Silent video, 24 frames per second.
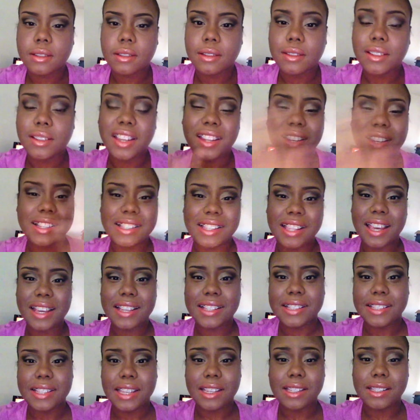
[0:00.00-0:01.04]
that's like
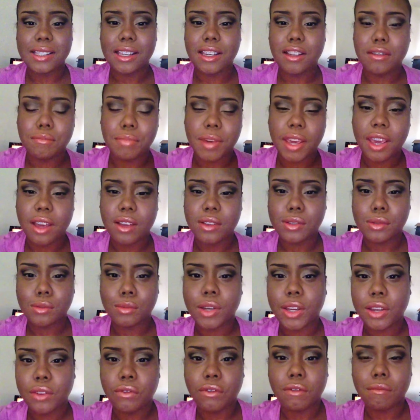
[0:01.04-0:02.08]
16 pounds
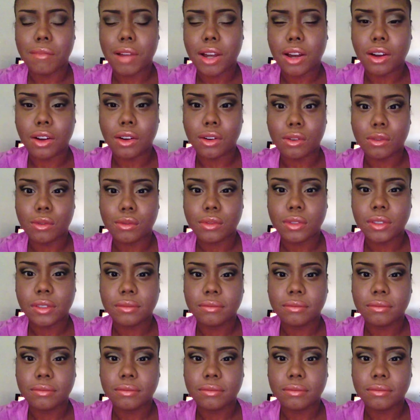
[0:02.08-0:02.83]
away from my goal.